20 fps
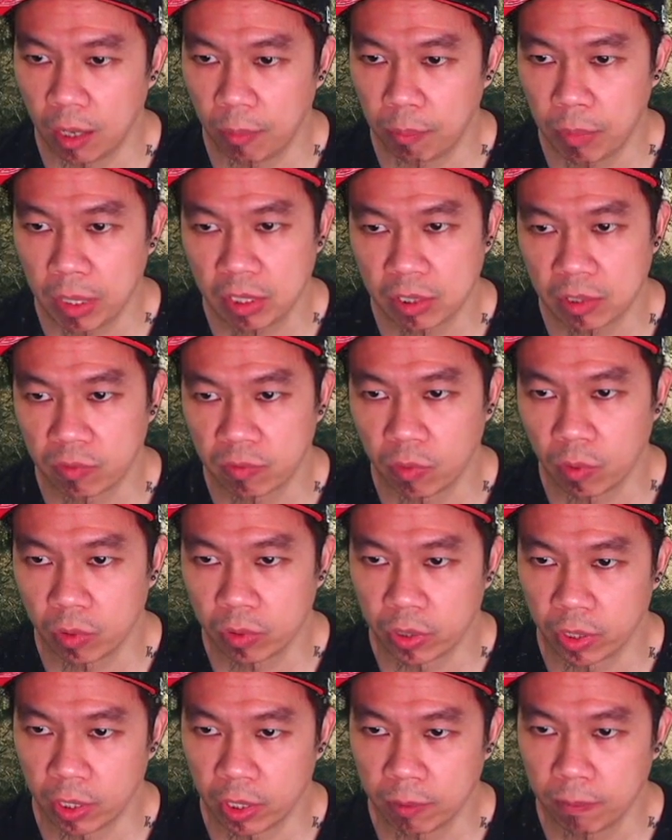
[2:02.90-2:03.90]
Mist
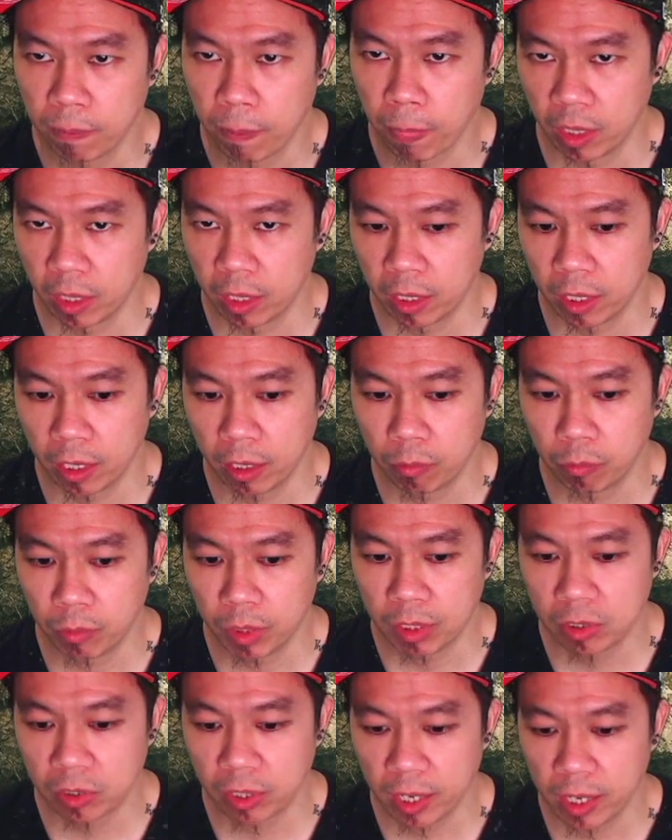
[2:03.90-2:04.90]
folder, and then
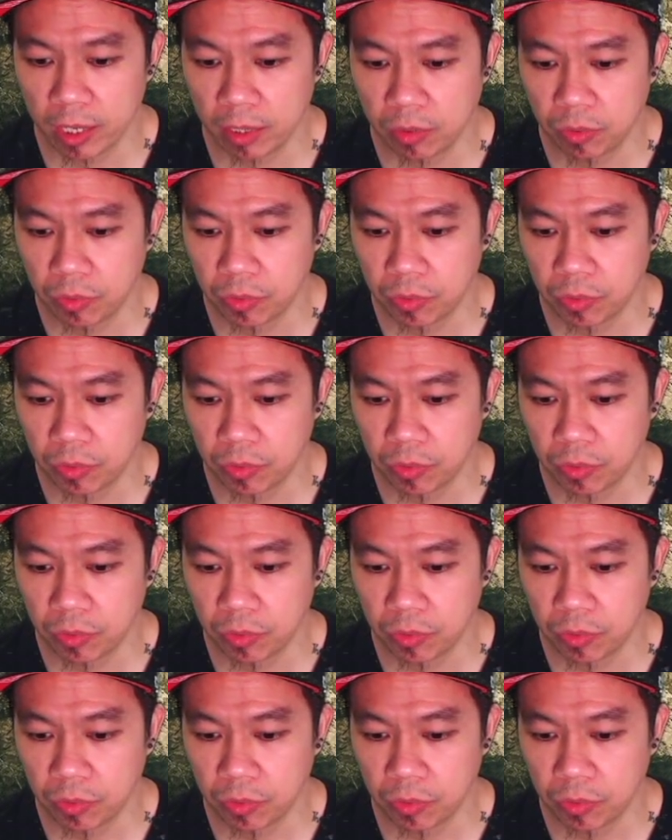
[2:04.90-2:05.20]
we try